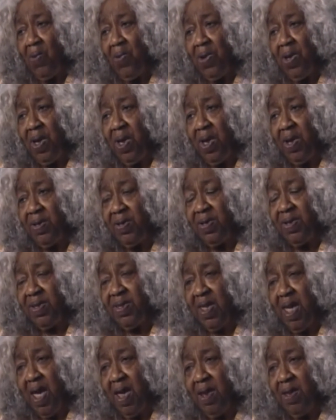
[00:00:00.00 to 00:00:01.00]
we had
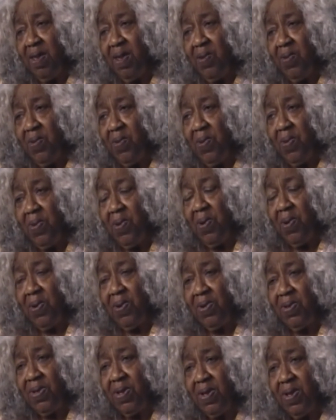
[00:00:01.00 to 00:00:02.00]
decided that we were
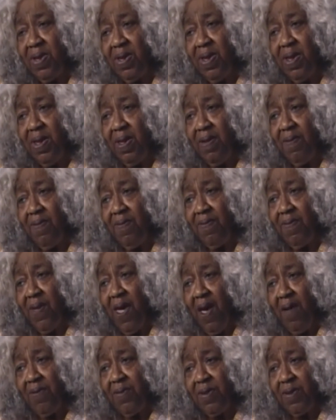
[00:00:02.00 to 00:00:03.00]
going to leave
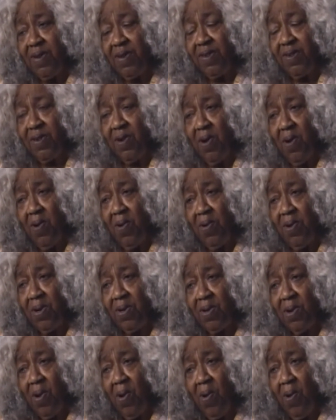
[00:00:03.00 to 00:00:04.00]
after the show
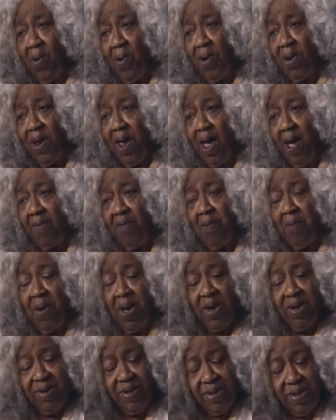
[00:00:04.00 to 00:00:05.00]
and go and have a
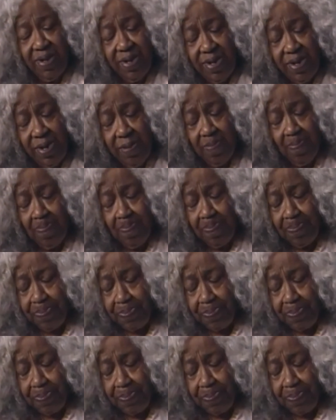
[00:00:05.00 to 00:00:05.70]
bite to eat.